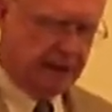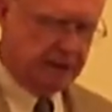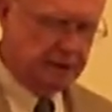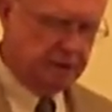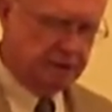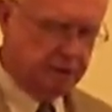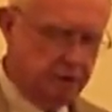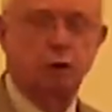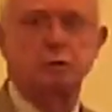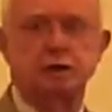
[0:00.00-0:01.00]
and
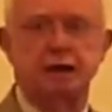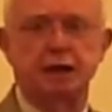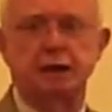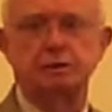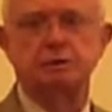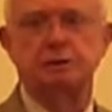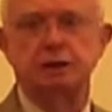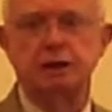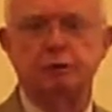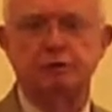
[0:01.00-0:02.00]
she wrote accounts of a
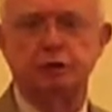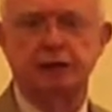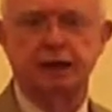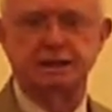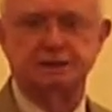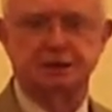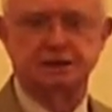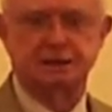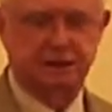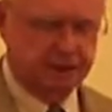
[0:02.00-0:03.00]
number of her
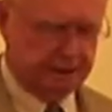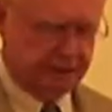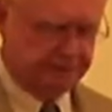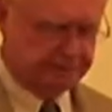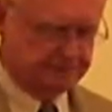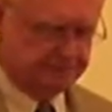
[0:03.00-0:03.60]
classmates at that time.